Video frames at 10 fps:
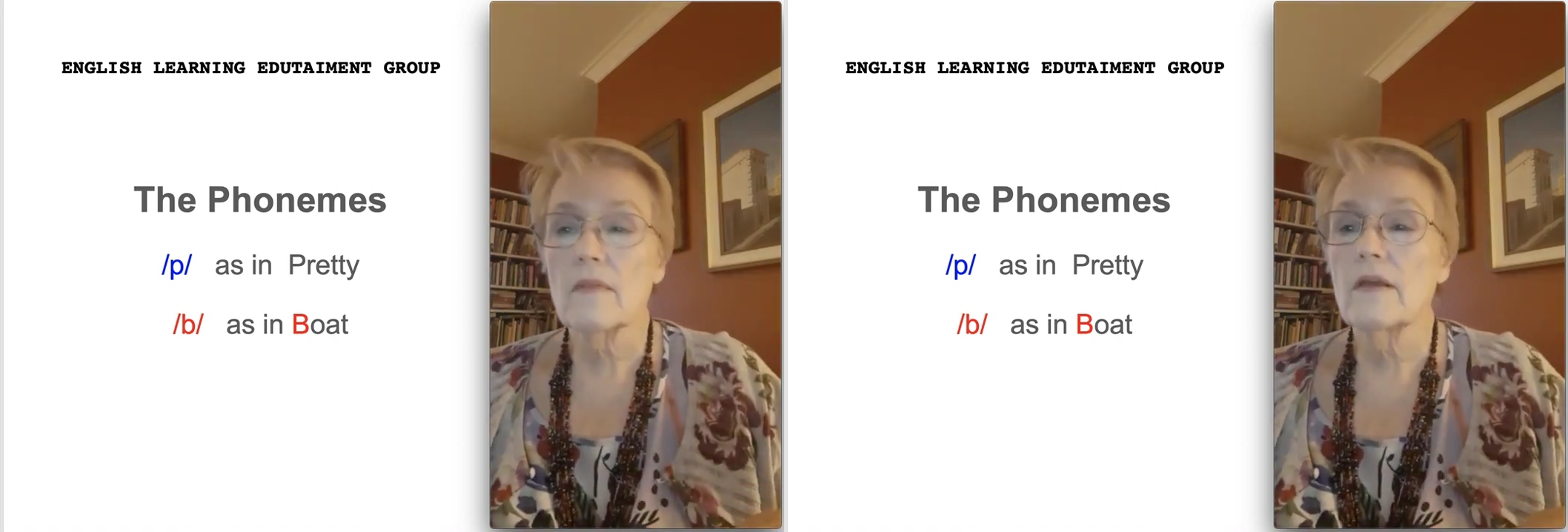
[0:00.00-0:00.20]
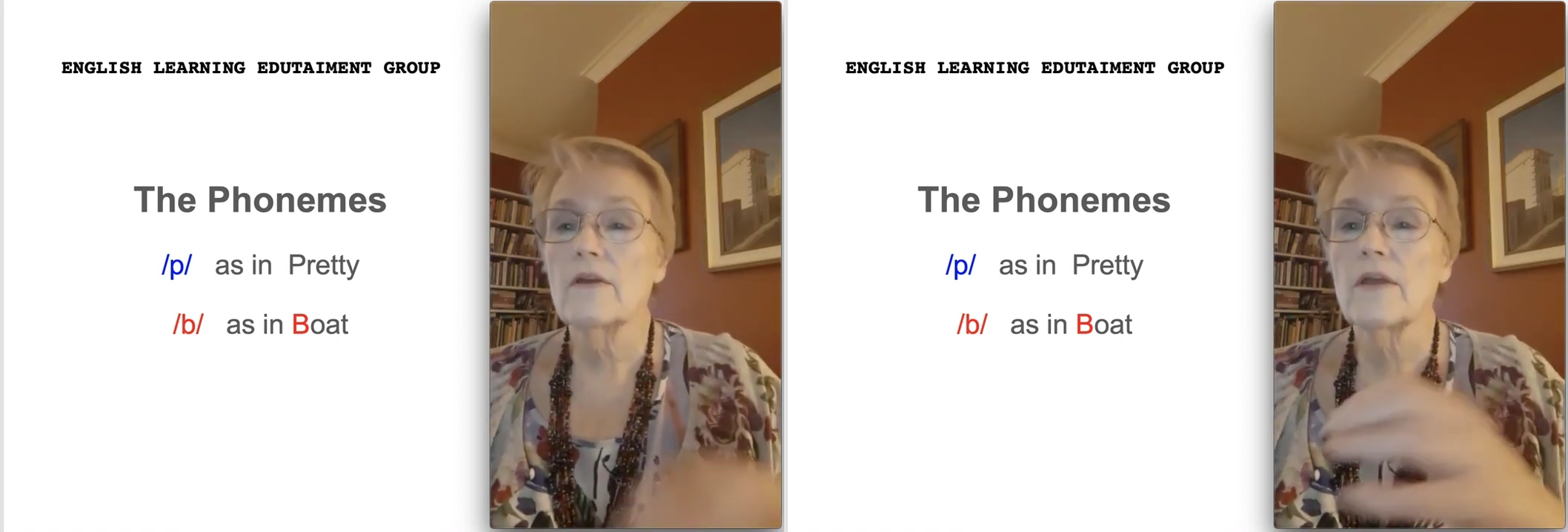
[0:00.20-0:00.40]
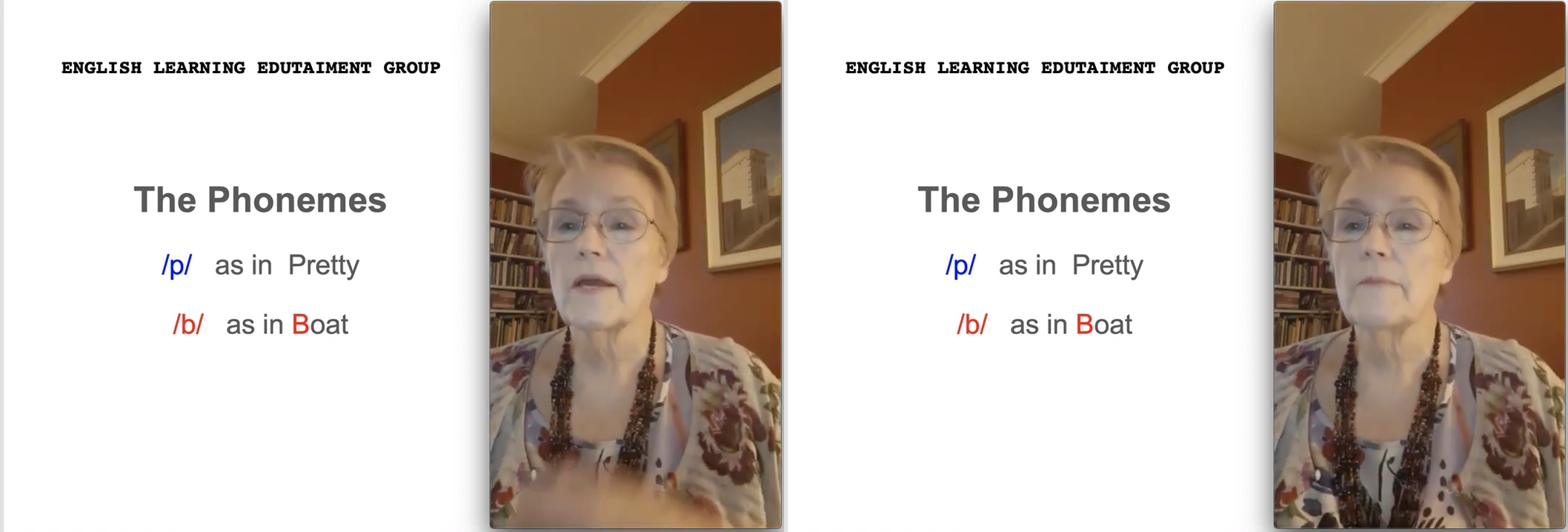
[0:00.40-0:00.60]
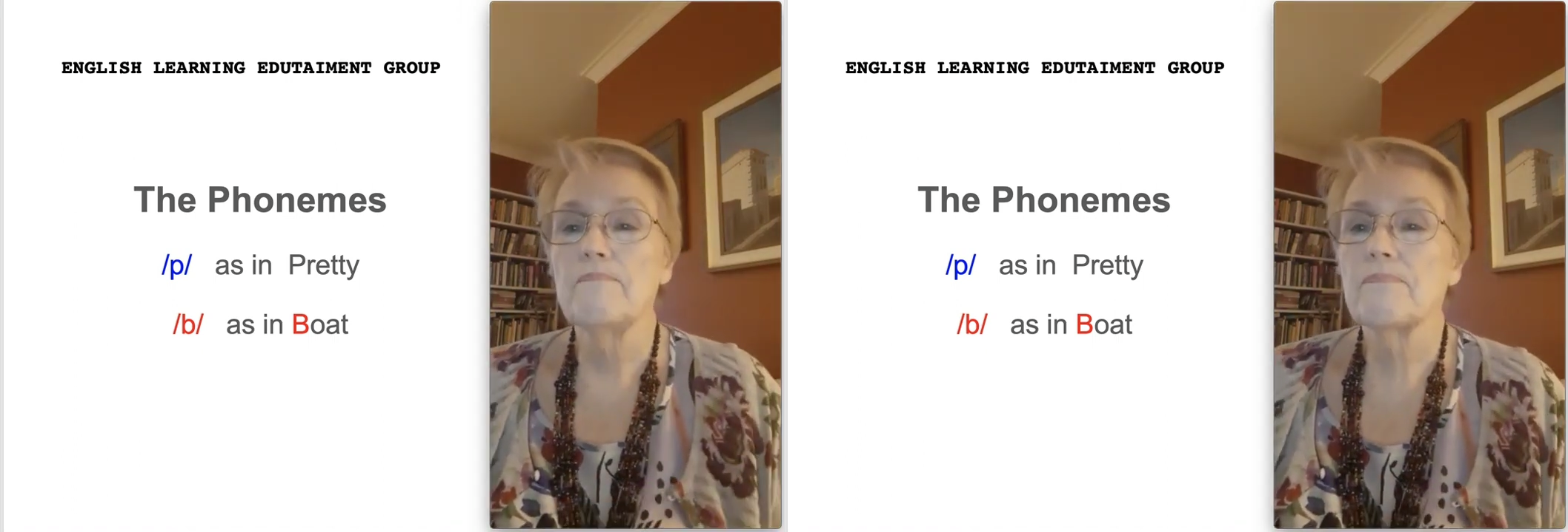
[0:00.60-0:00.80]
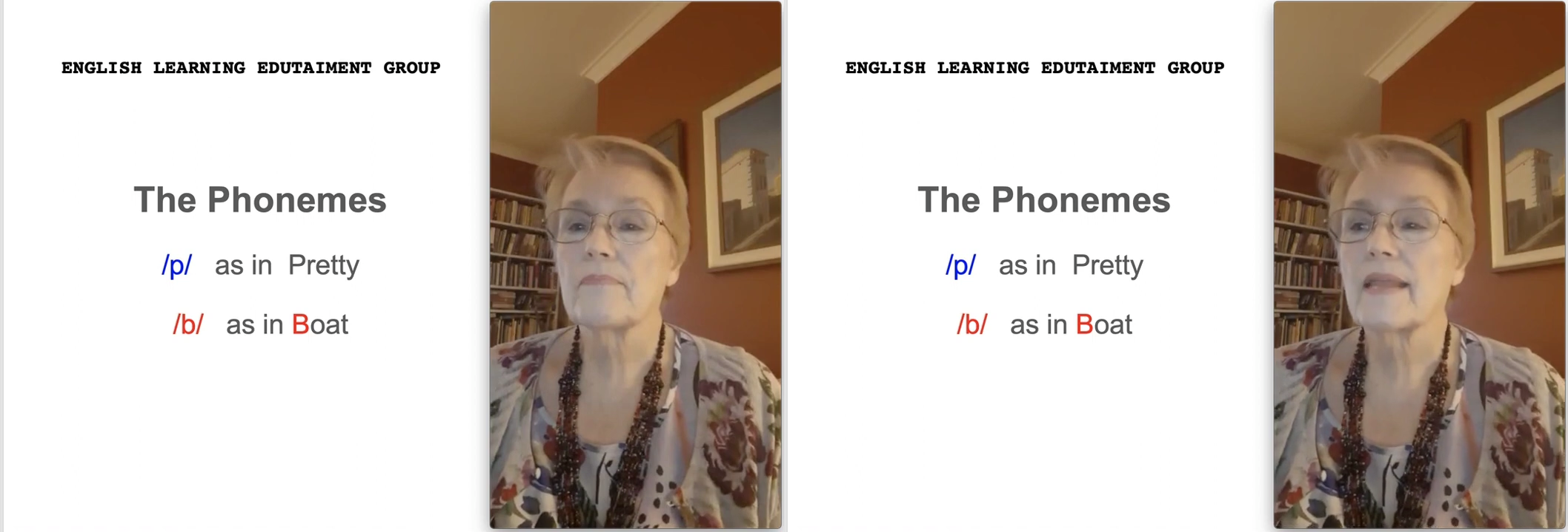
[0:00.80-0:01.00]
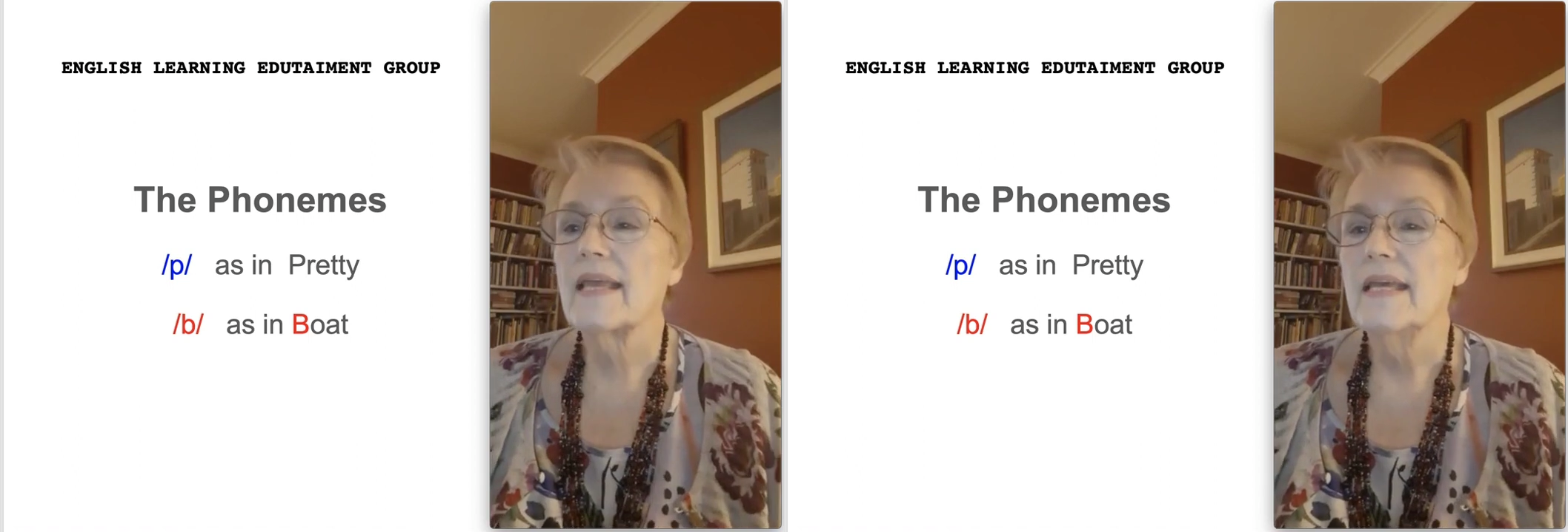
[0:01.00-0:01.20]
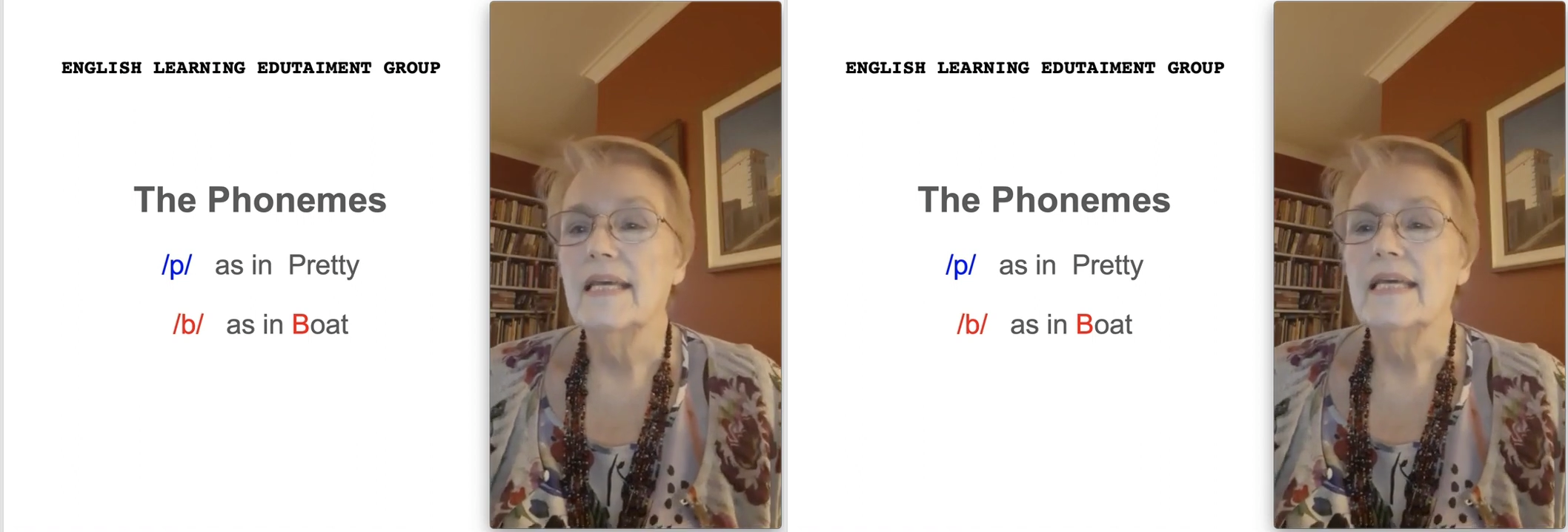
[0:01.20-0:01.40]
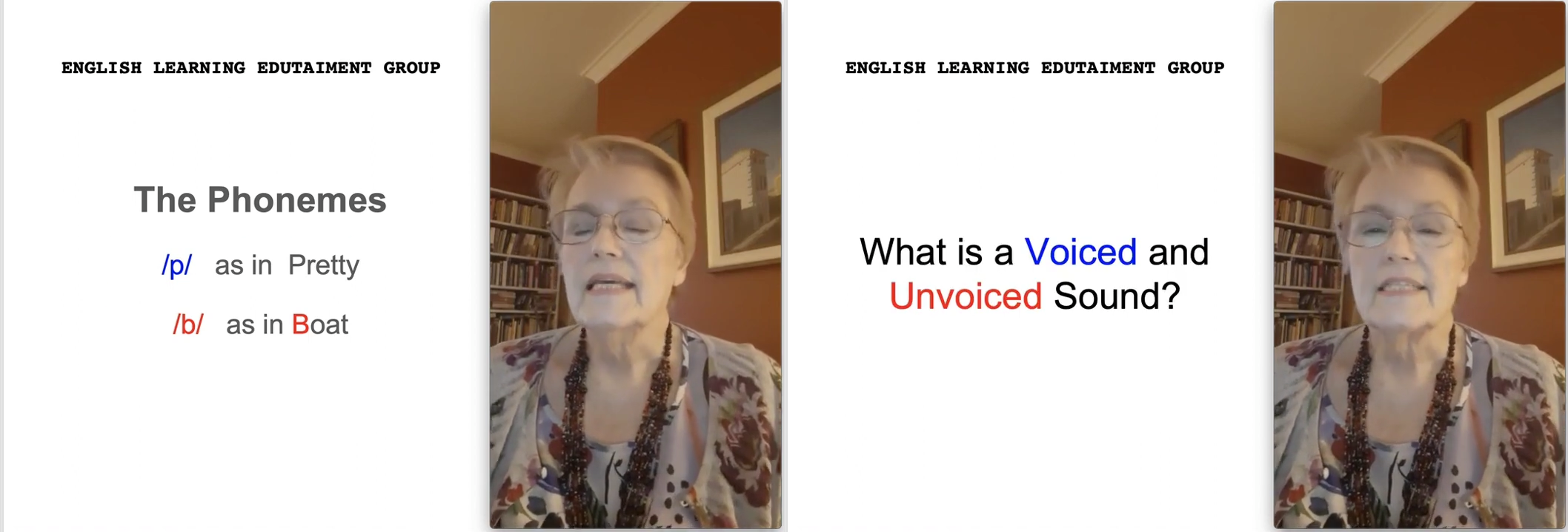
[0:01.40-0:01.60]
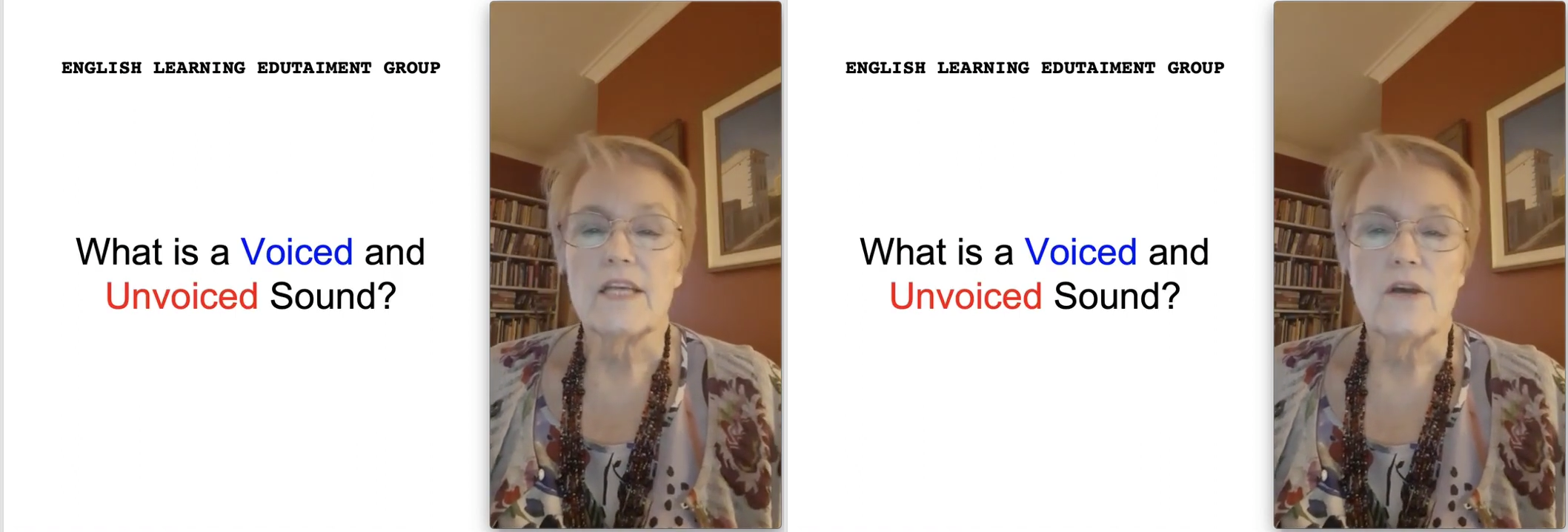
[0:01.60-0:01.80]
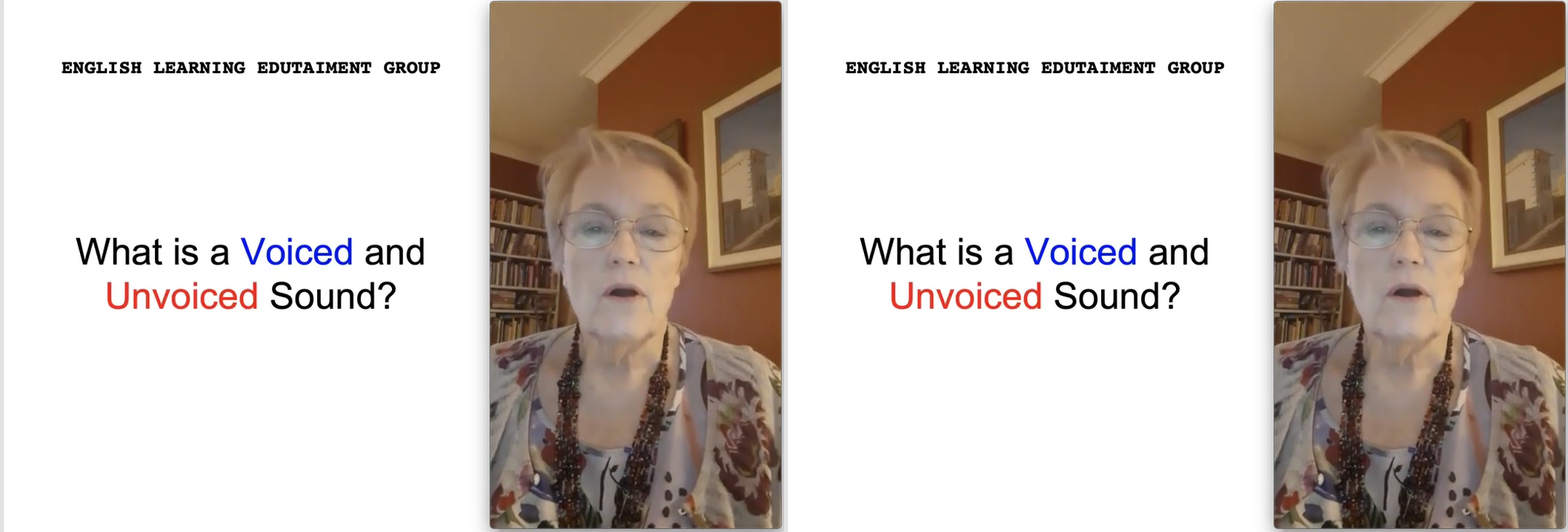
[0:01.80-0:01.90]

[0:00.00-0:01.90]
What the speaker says: Okay. So,